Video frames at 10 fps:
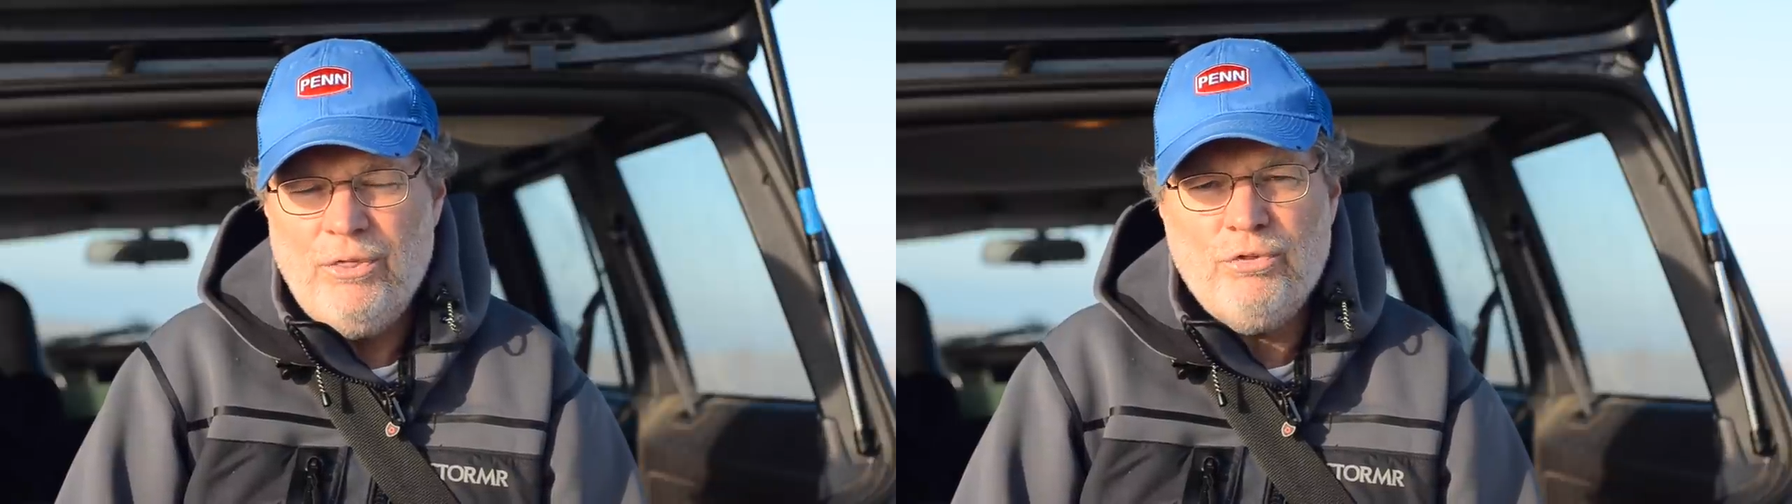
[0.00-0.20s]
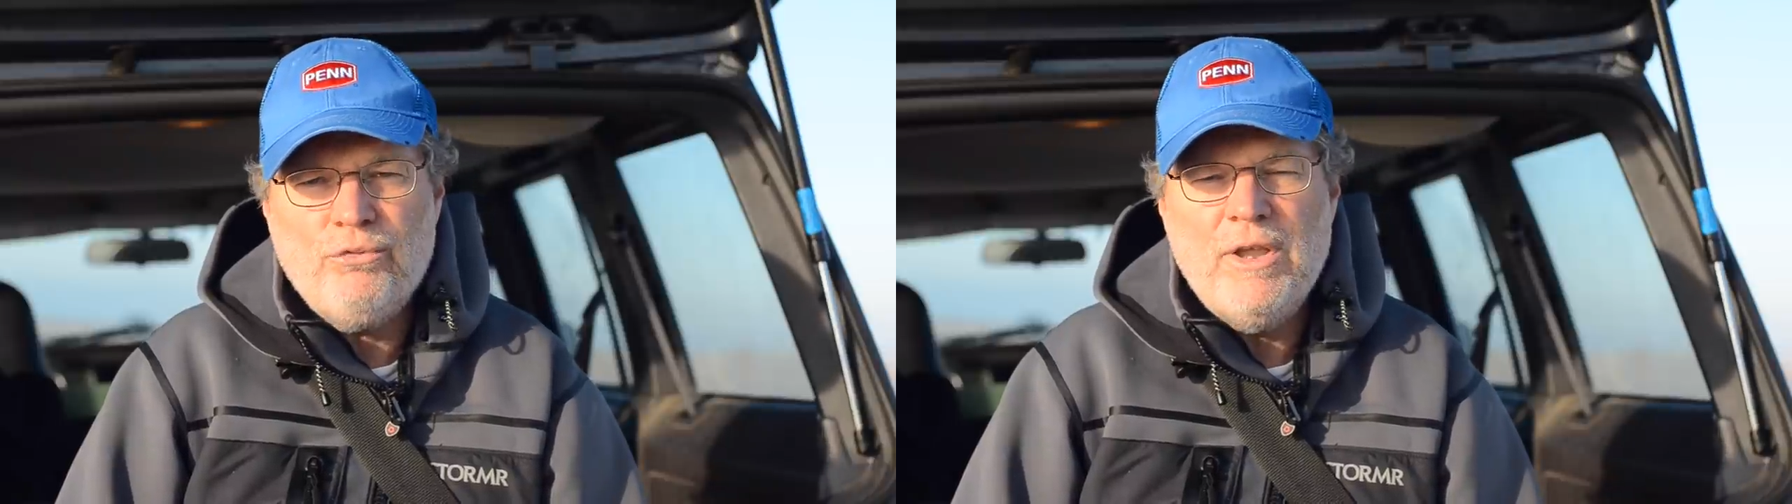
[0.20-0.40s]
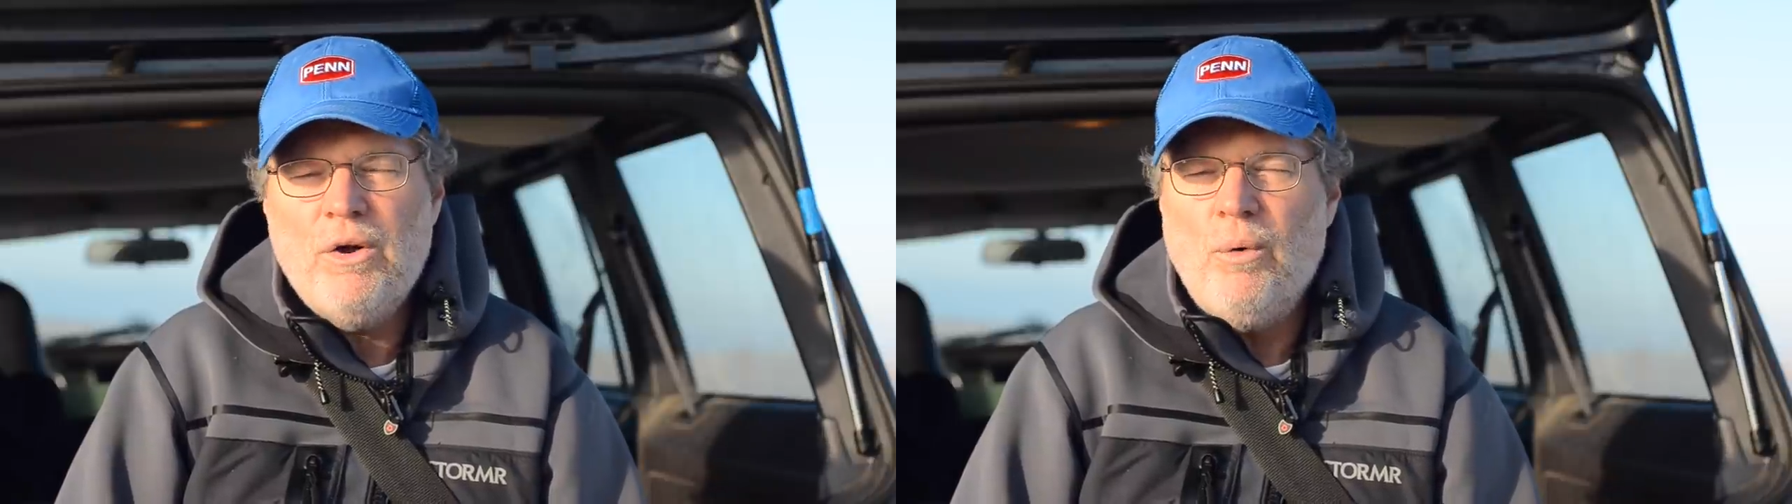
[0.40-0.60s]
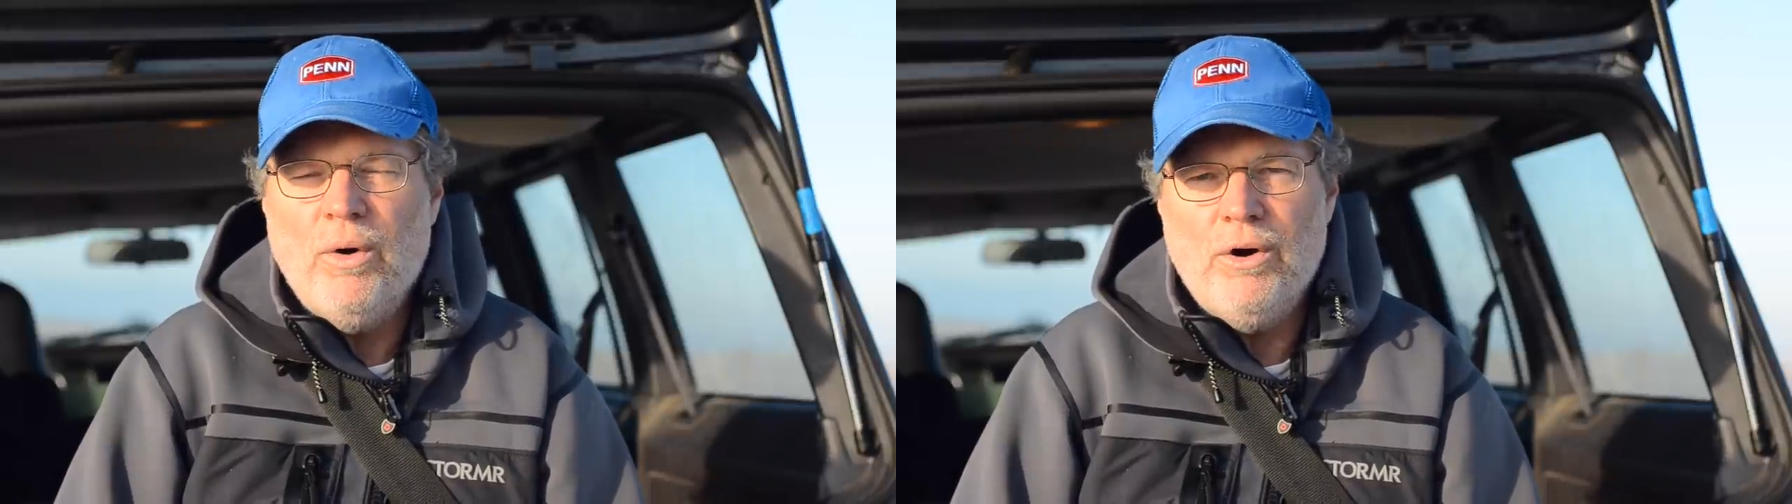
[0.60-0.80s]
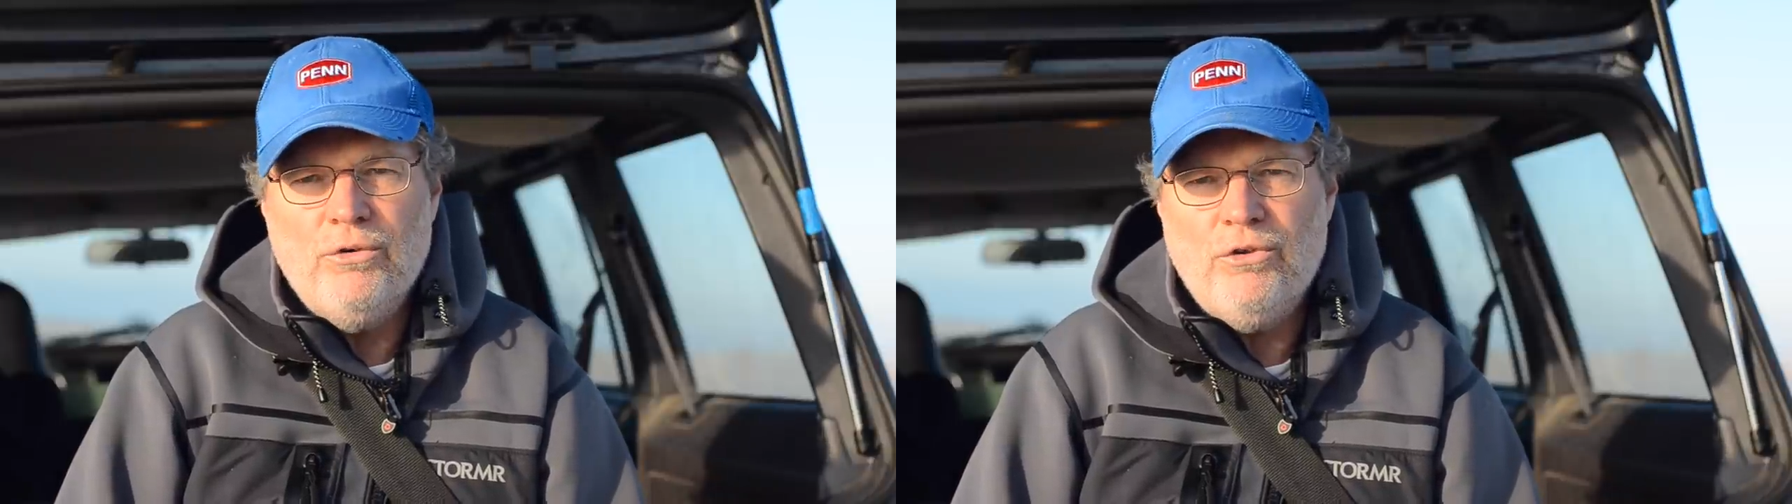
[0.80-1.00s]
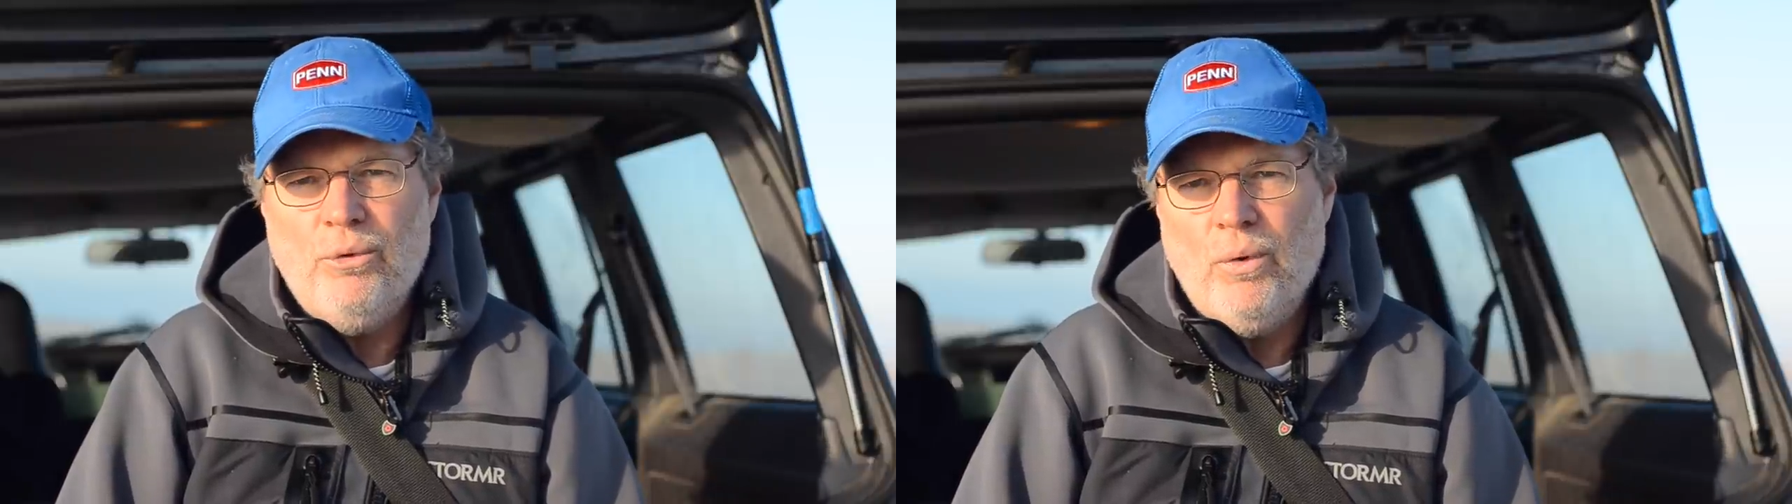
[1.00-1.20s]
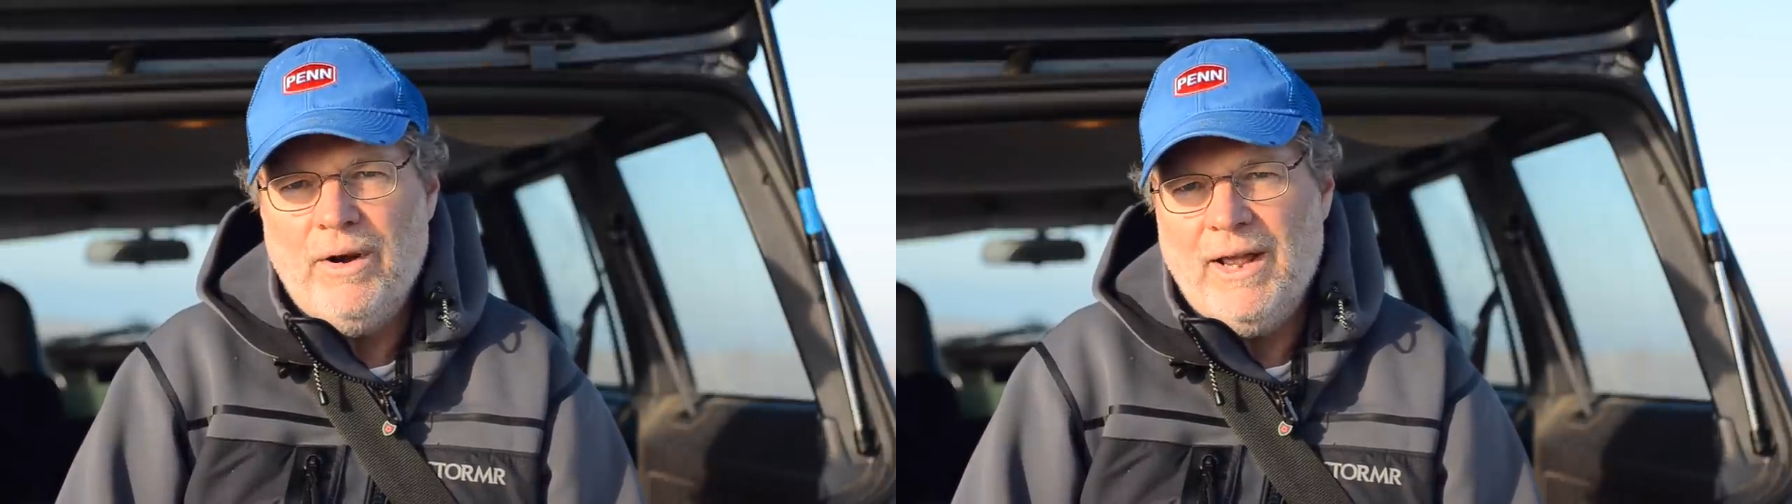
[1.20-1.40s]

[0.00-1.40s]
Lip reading: 3/4 to 1